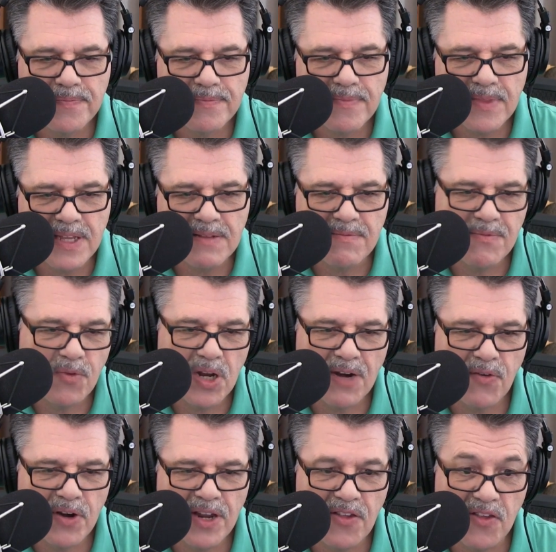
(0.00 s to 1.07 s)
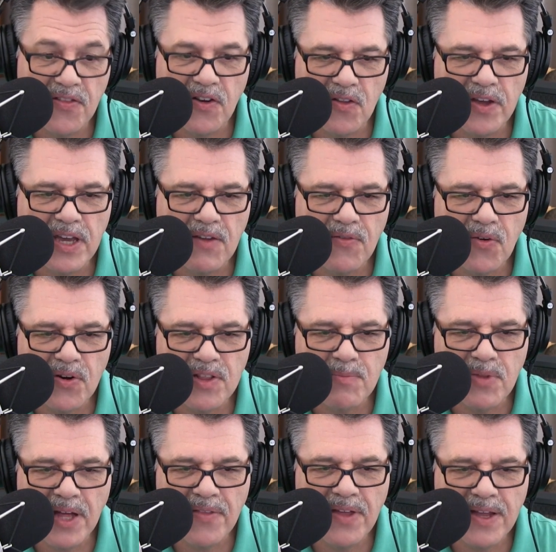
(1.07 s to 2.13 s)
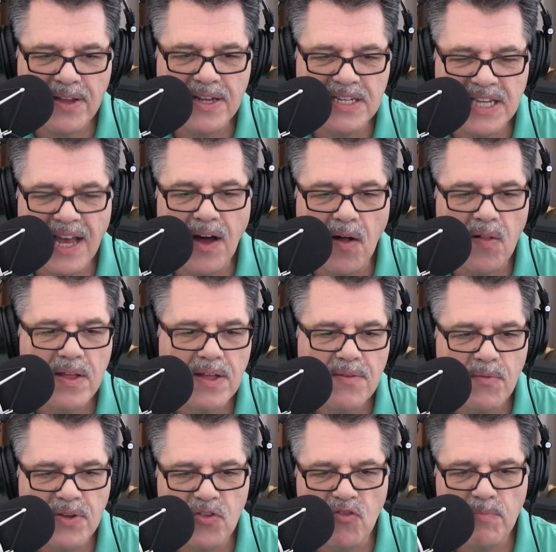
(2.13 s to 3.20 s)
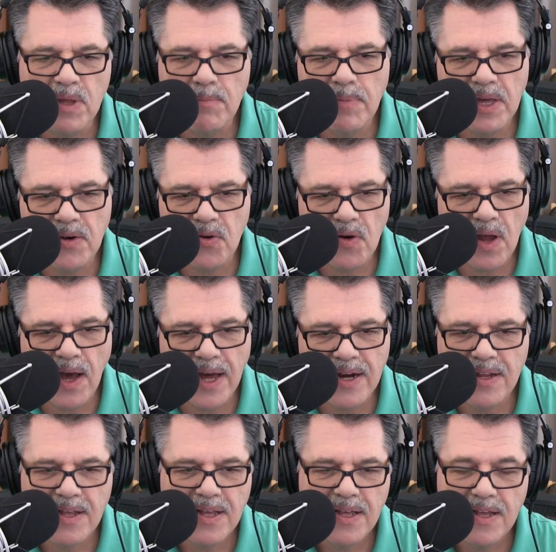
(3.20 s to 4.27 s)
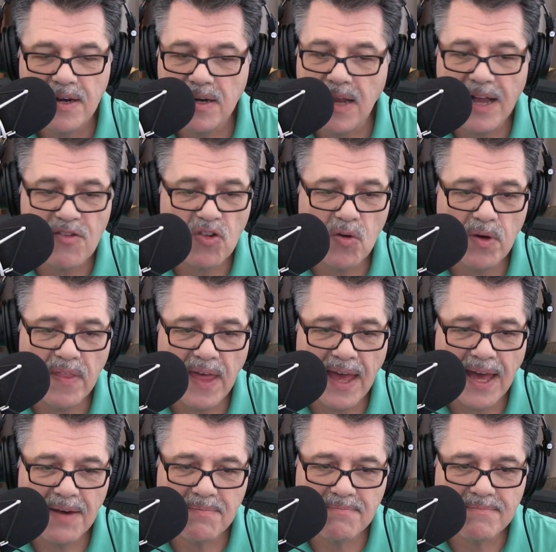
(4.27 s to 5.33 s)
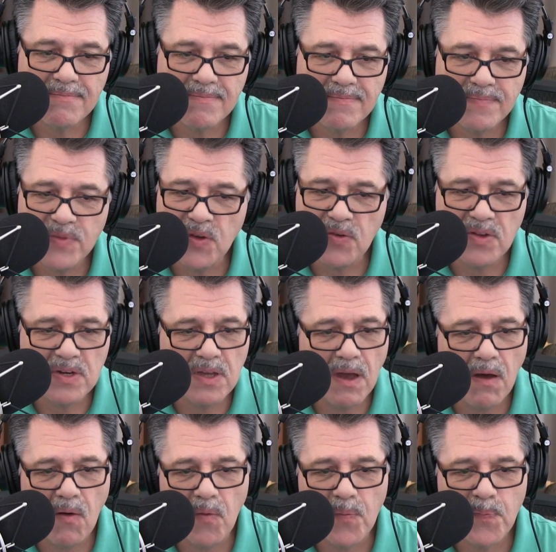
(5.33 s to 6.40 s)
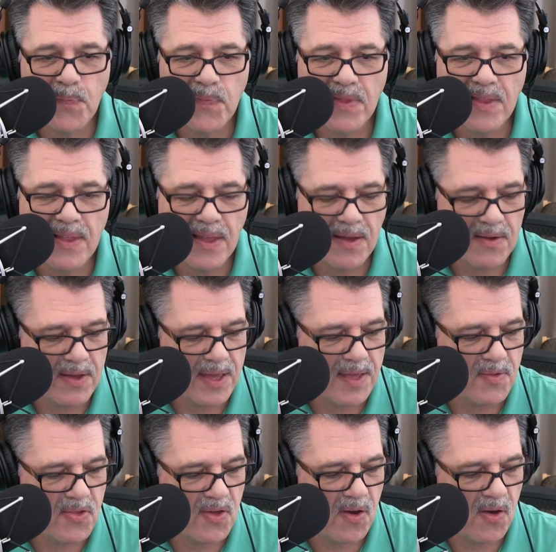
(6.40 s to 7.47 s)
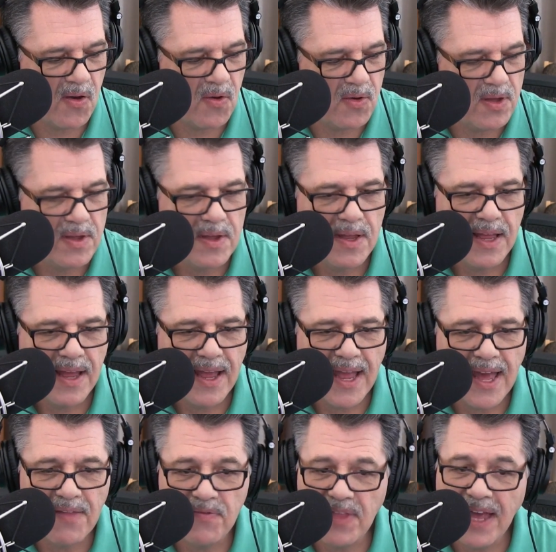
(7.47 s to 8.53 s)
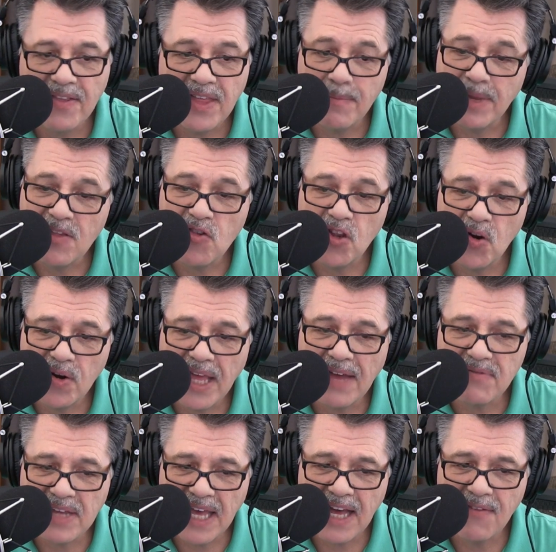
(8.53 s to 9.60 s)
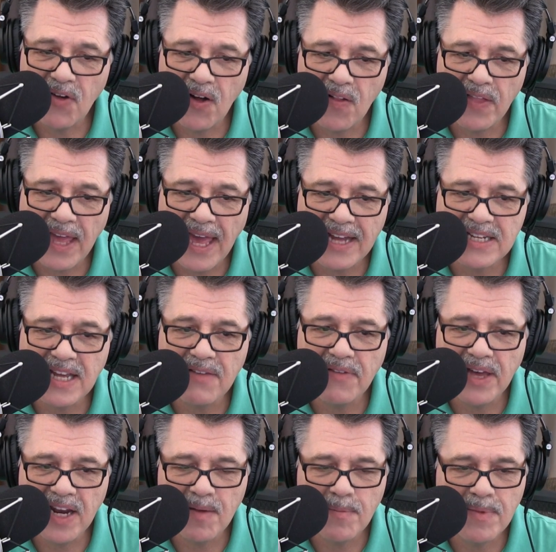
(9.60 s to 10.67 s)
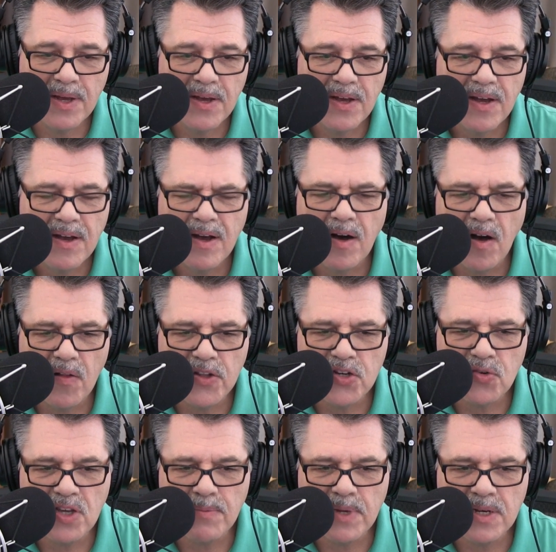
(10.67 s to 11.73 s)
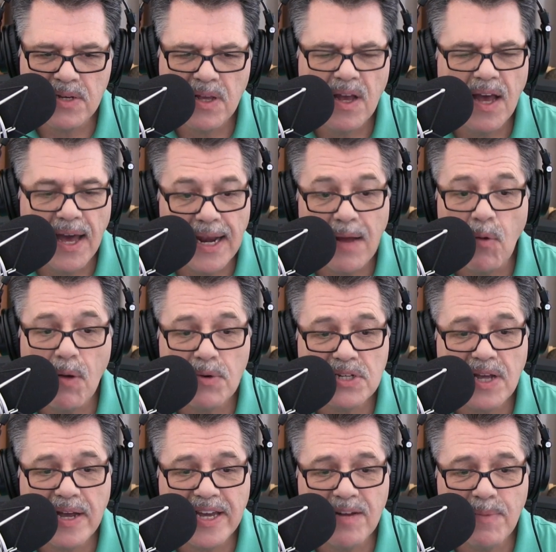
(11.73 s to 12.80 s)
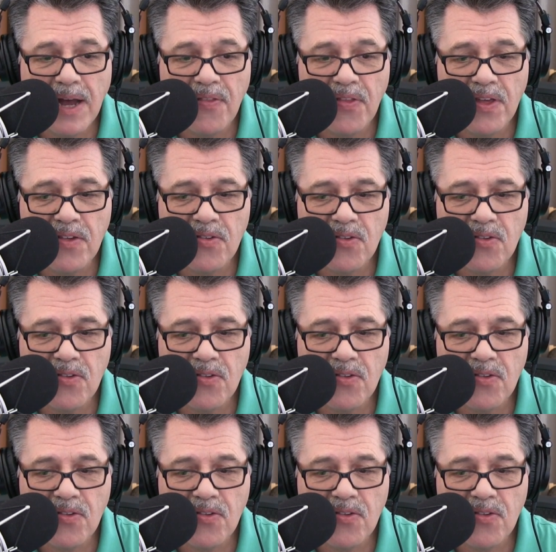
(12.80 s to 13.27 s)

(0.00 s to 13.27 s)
the whatever it is that they're looking for in the blood. They can tell what you've been bitten or not. Not showing that, you're good to go. Huh. Okay, so and that, that means you don't have to have all the anti venom, all the treatment. And while we're talking about this, or the